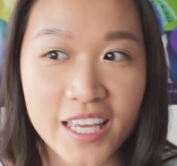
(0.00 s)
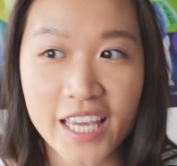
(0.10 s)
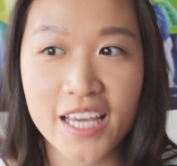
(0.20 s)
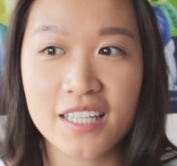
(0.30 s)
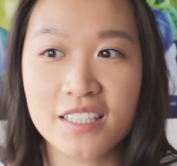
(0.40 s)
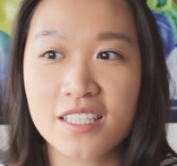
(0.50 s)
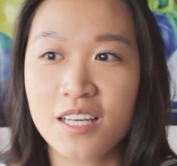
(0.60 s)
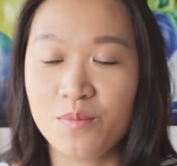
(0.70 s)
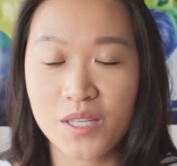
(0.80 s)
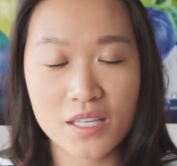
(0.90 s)
And
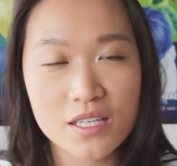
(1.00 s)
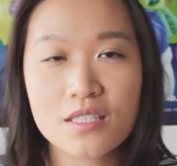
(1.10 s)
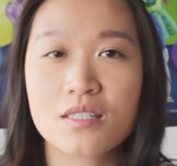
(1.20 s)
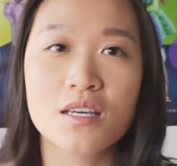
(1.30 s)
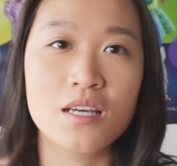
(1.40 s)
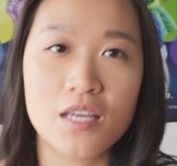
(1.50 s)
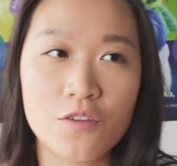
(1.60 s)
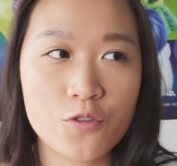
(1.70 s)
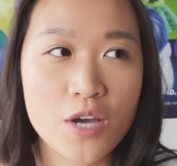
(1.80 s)
because if you